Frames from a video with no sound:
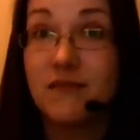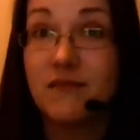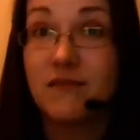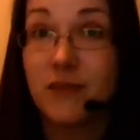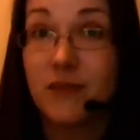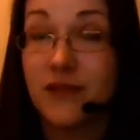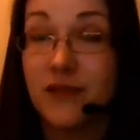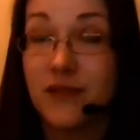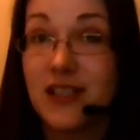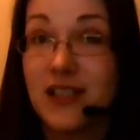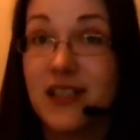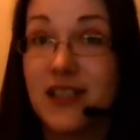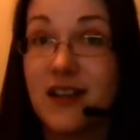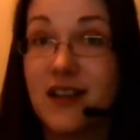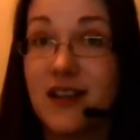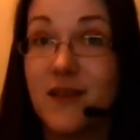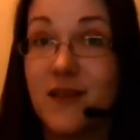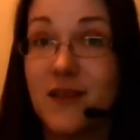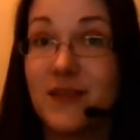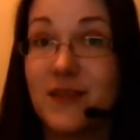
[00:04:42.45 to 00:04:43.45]
privacy
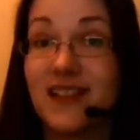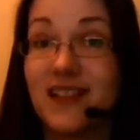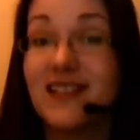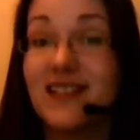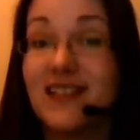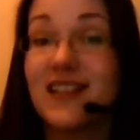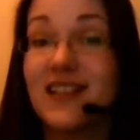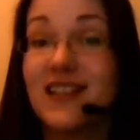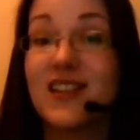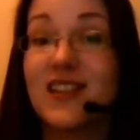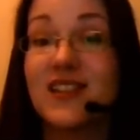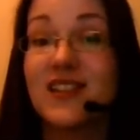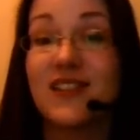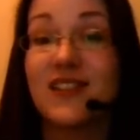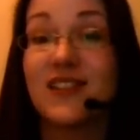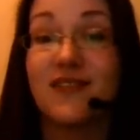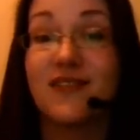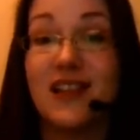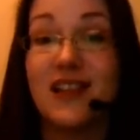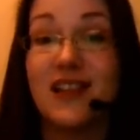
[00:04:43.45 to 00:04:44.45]
terms and conditions
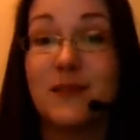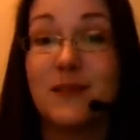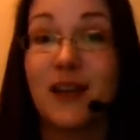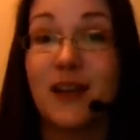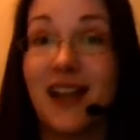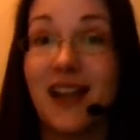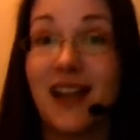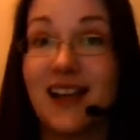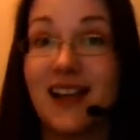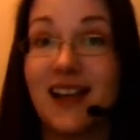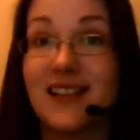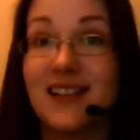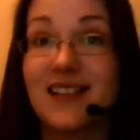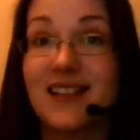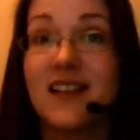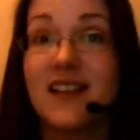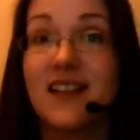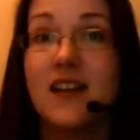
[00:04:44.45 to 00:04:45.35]
that Facebook has